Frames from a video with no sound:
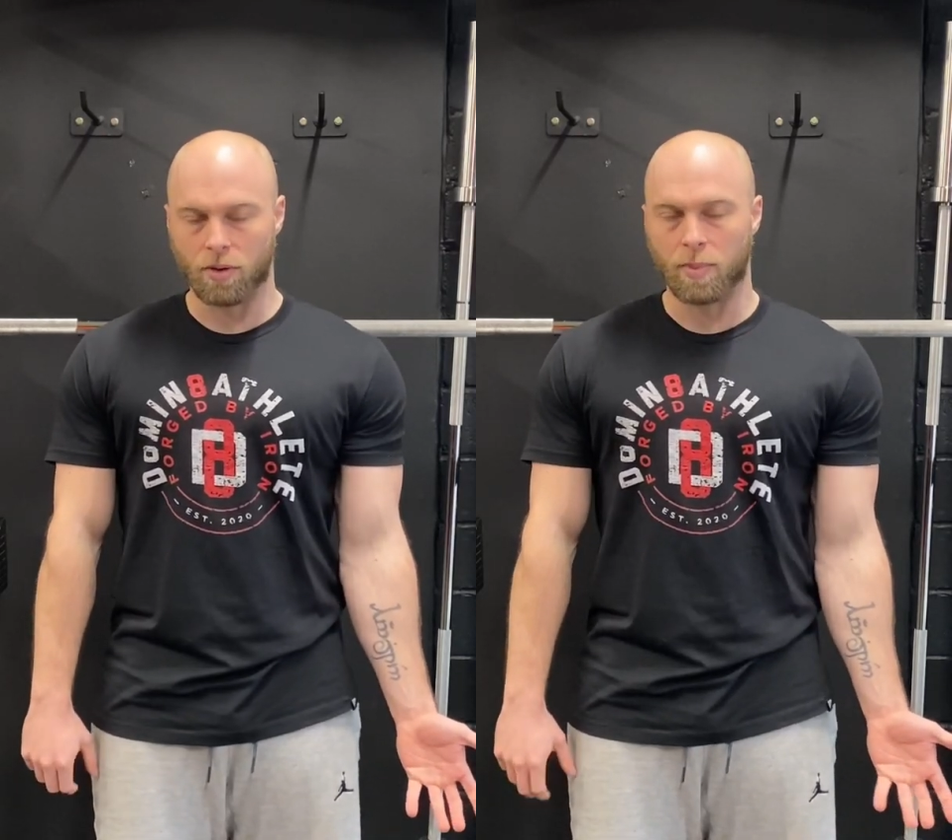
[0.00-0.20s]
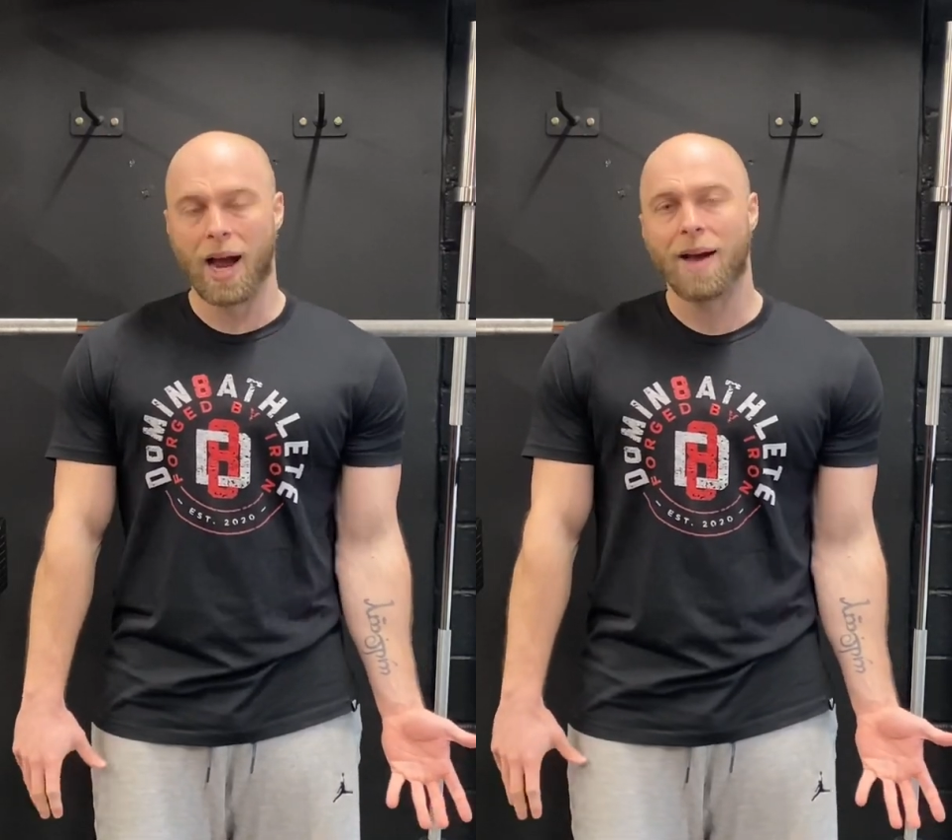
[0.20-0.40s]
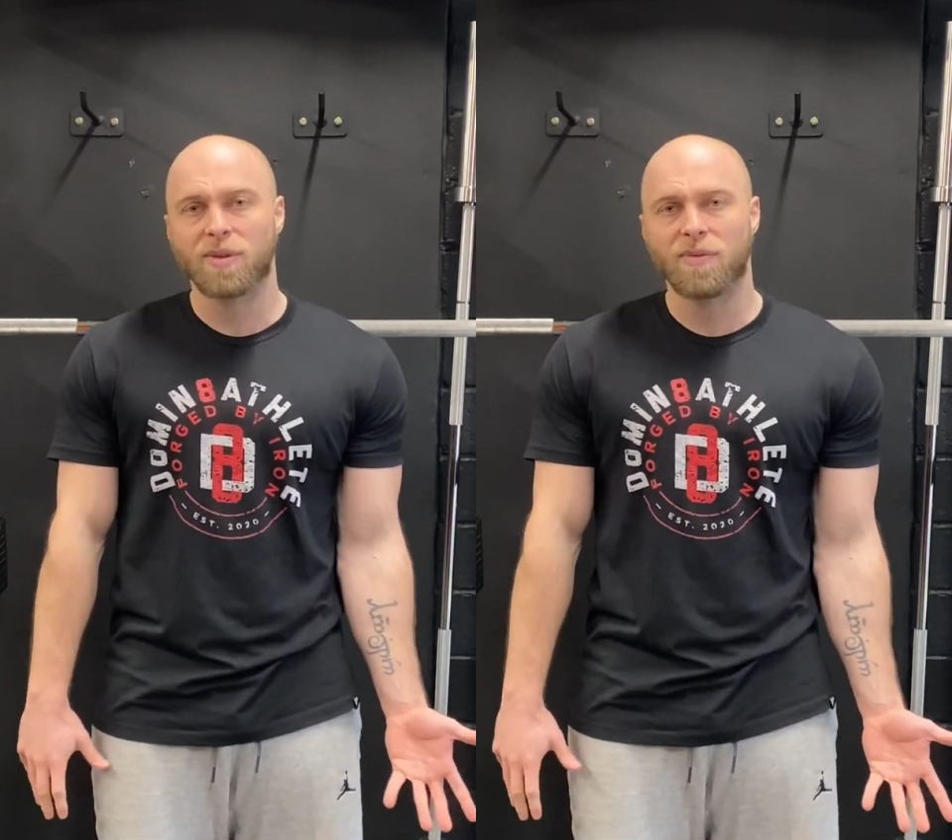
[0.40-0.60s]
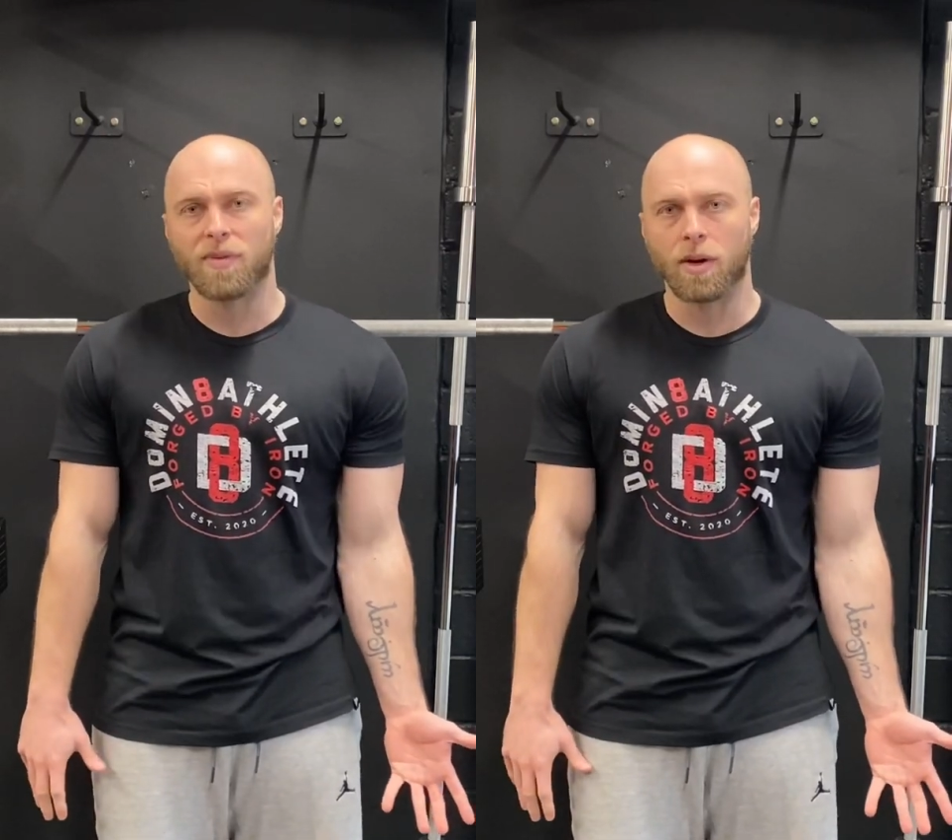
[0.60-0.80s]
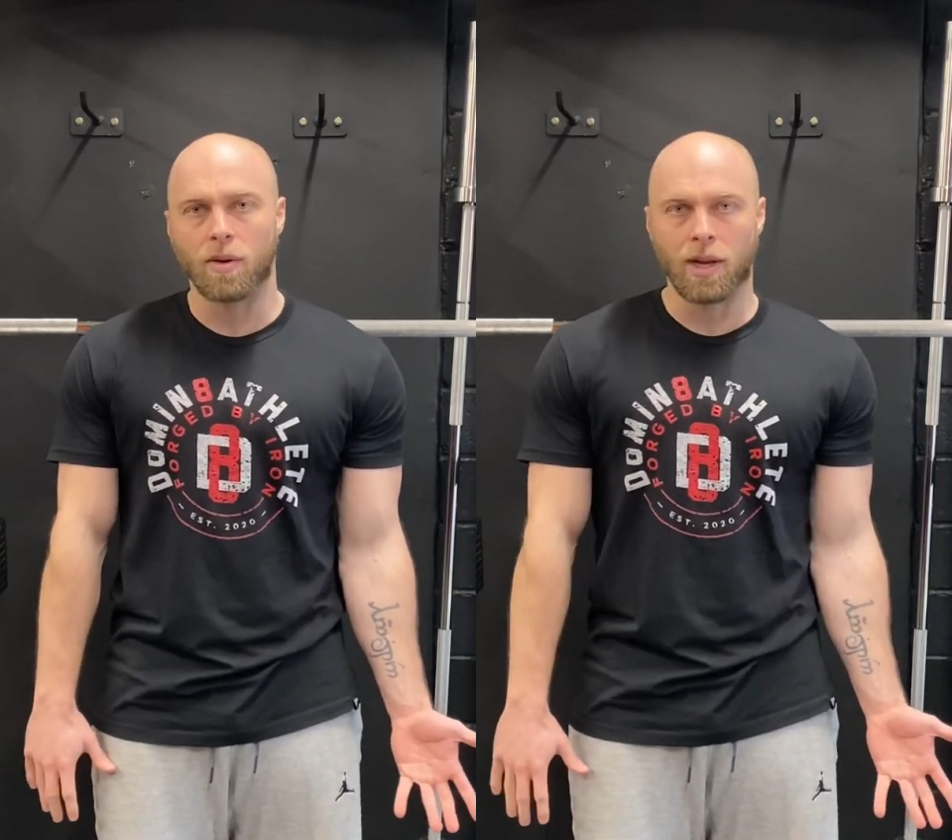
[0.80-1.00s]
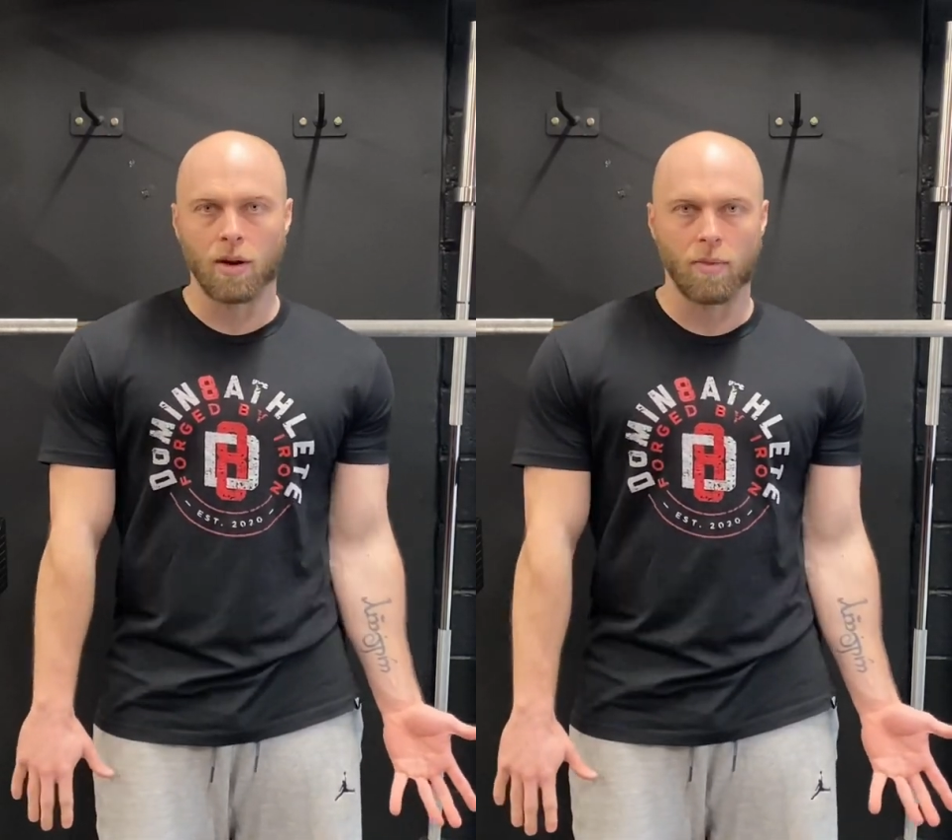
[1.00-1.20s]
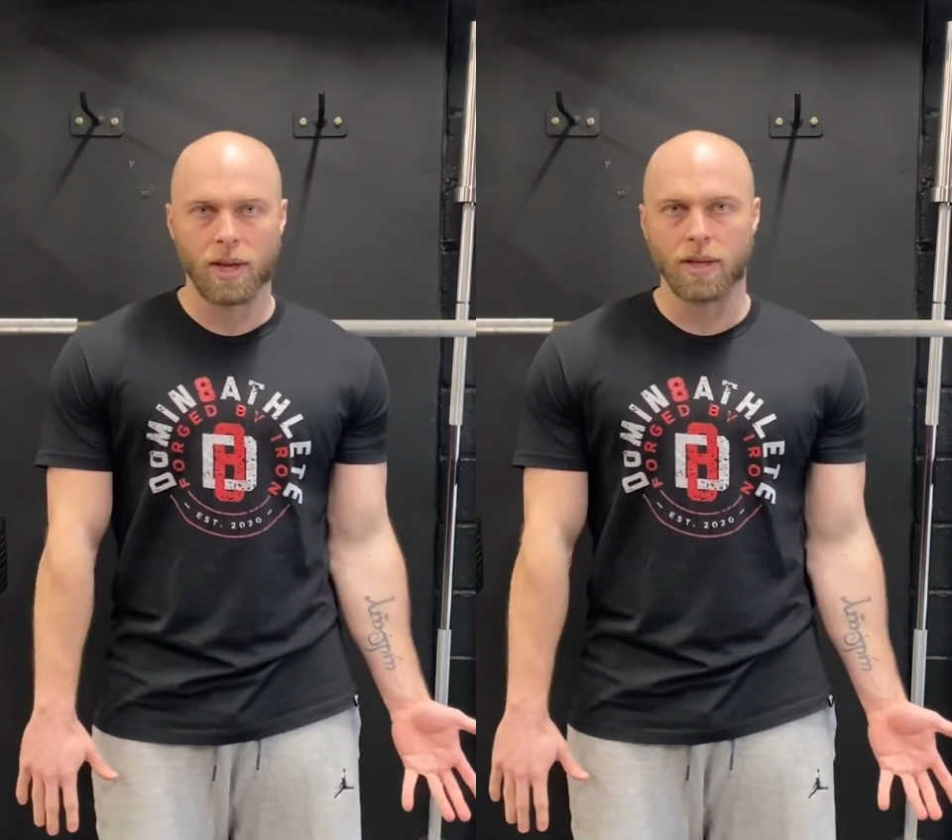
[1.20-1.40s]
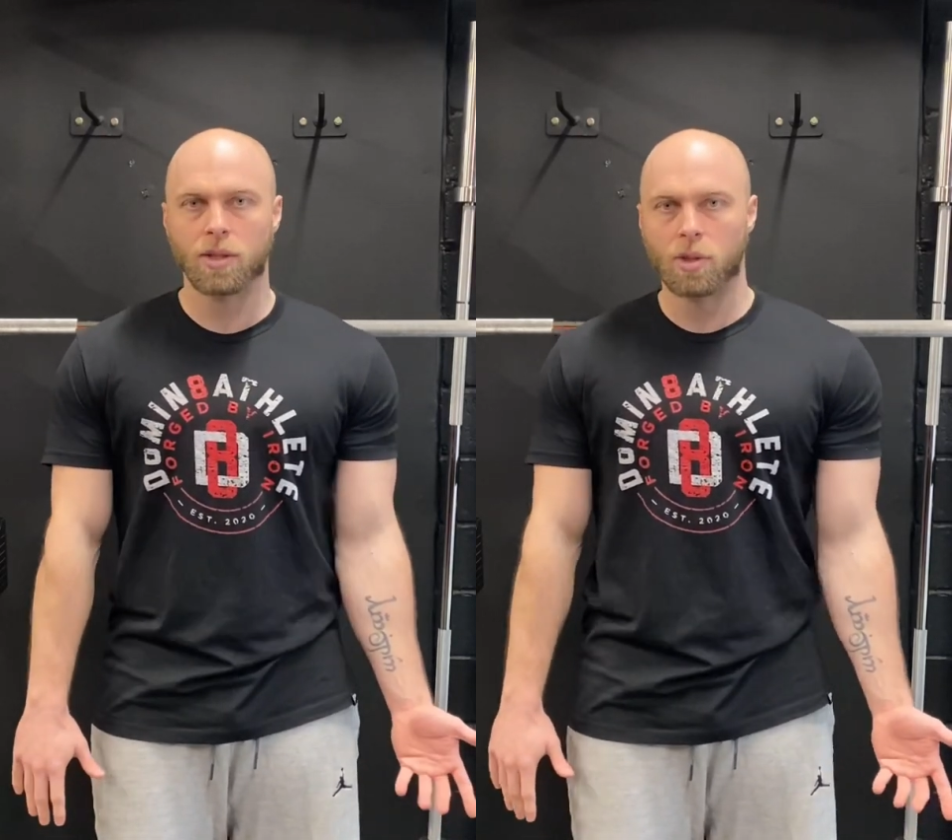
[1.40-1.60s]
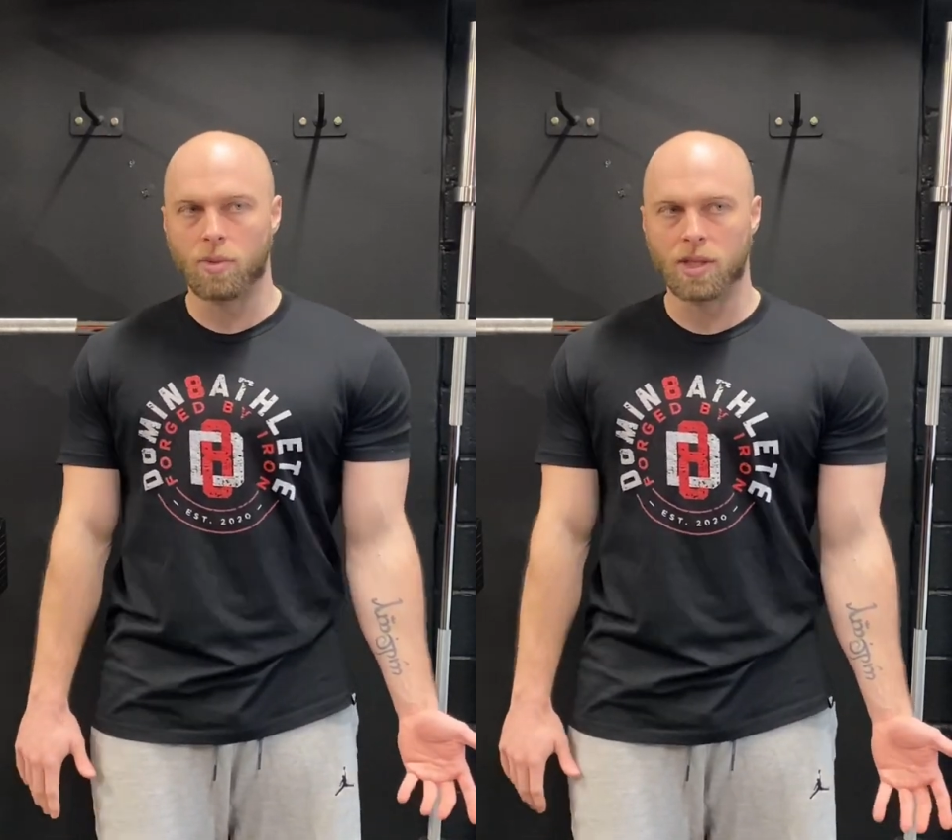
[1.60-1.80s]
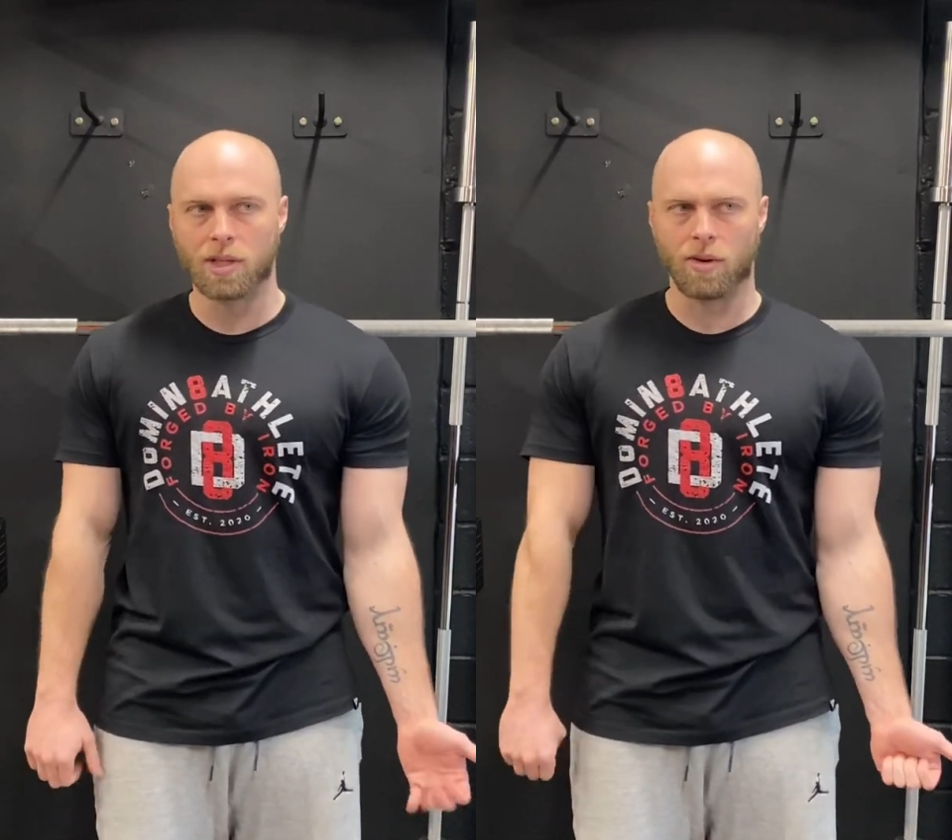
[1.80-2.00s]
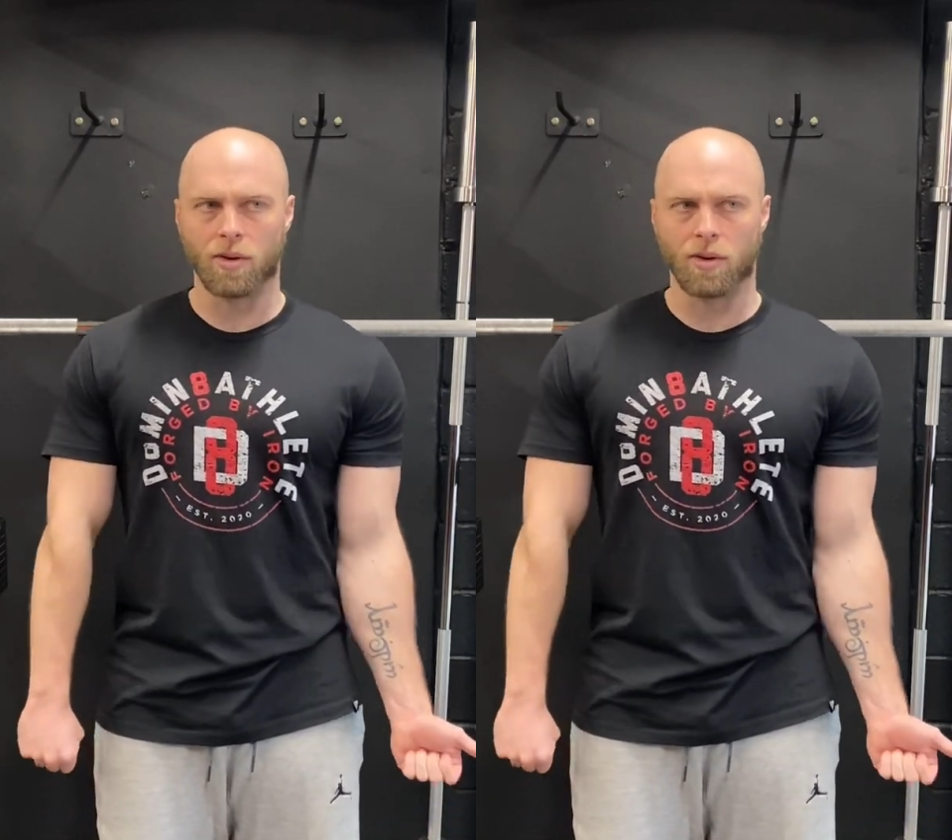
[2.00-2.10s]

perhaps feel a little bit twisted, or